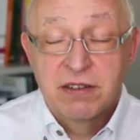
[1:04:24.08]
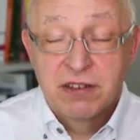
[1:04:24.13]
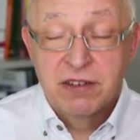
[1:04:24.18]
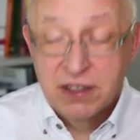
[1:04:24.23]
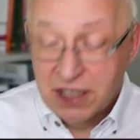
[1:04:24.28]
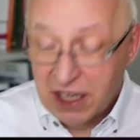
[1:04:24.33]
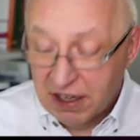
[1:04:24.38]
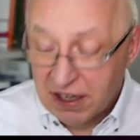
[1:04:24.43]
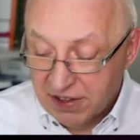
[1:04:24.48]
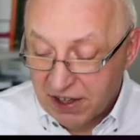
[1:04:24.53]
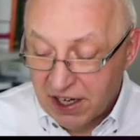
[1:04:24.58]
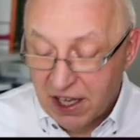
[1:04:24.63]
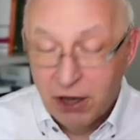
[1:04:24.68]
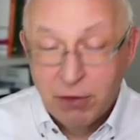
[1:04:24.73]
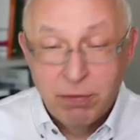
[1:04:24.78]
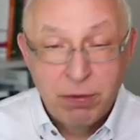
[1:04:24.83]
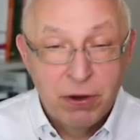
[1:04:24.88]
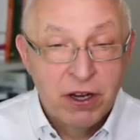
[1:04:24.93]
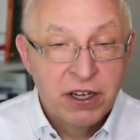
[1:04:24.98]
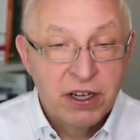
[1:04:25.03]
does allow
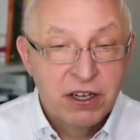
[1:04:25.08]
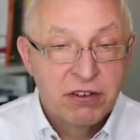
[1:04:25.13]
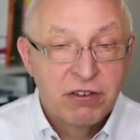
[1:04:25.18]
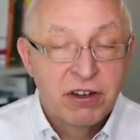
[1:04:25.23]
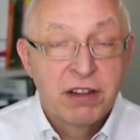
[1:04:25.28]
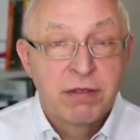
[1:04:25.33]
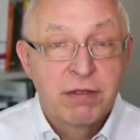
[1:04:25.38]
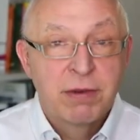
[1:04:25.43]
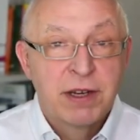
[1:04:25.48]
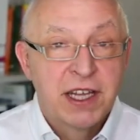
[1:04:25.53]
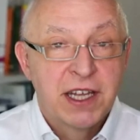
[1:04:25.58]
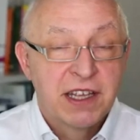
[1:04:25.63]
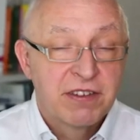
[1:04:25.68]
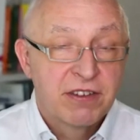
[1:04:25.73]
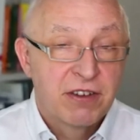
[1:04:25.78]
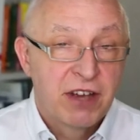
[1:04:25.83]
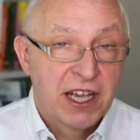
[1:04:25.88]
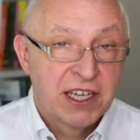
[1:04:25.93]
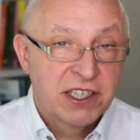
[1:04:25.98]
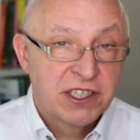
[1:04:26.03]
pointer arithmetic,
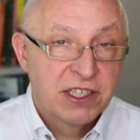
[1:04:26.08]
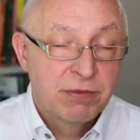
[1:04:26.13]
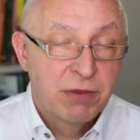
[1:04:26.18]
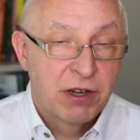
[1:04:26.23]
so actually